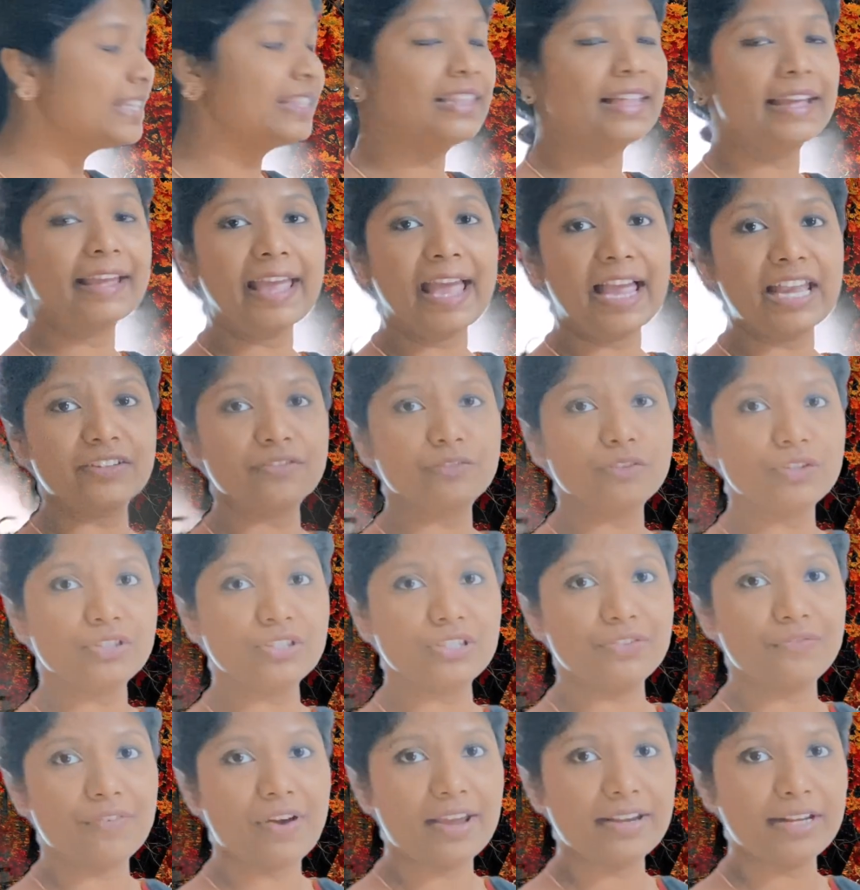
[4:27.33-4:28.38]
cash flows
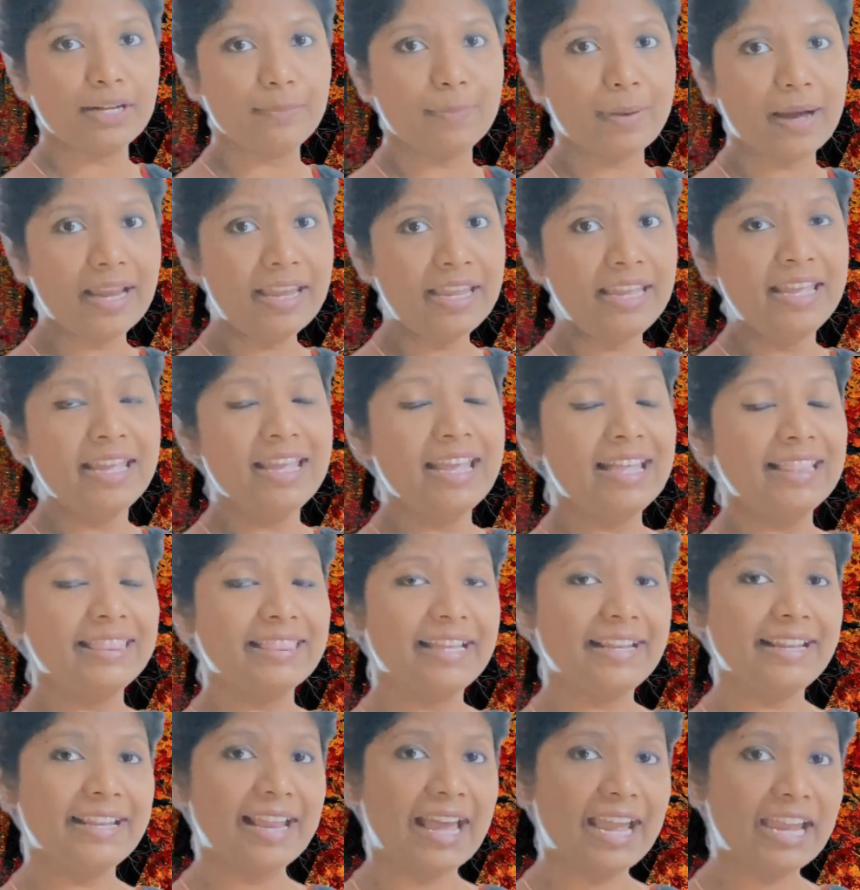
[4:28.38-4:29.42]
divided by
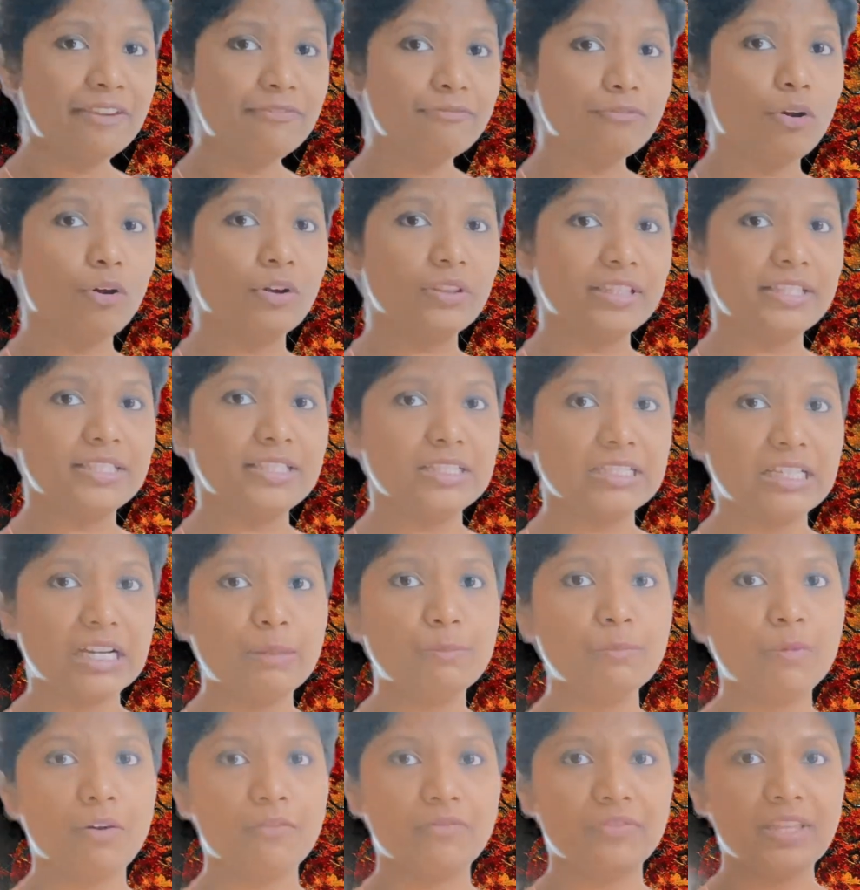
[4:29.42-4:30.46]
the life or the
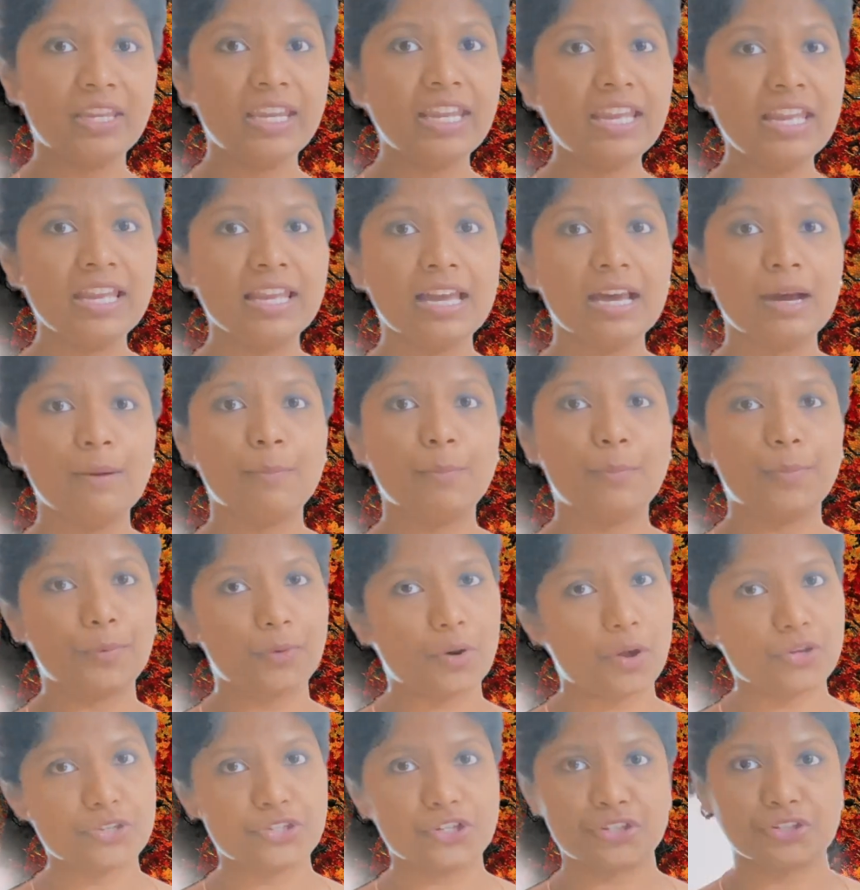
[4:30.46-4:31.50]
term of the
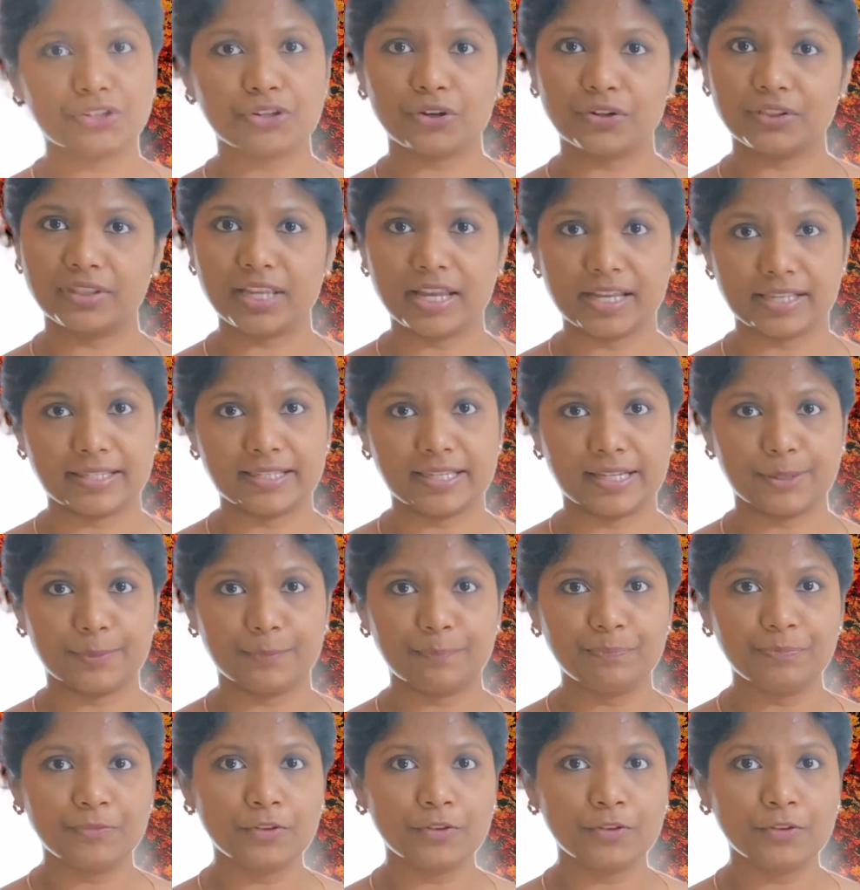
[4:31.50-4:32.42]
project or the asset.